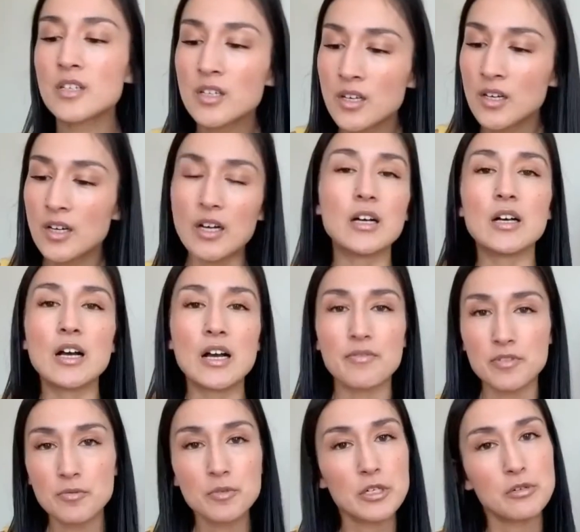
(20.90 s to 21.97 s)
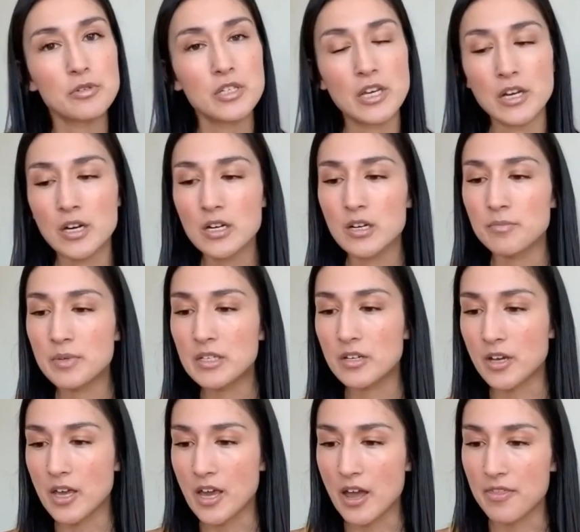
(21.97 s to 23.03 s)
I have some notes here. I'll be
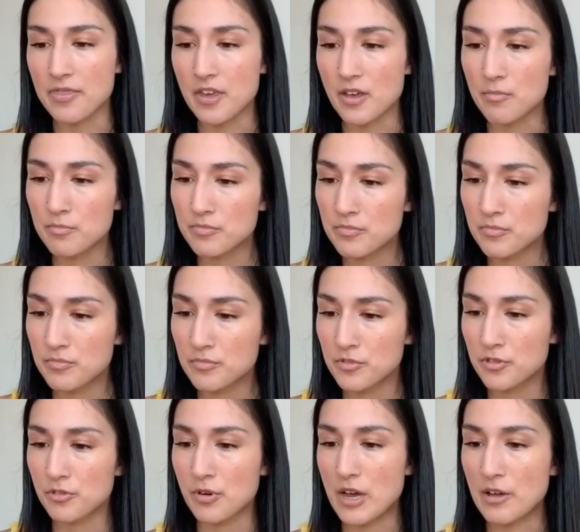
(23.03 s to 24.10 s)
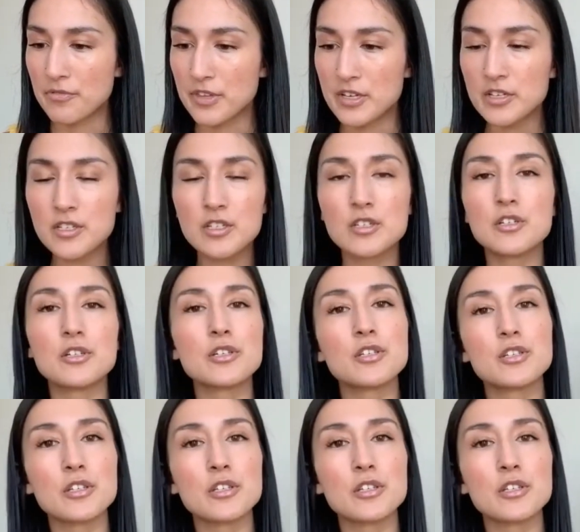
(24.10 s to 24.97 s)
looking at them throughout this just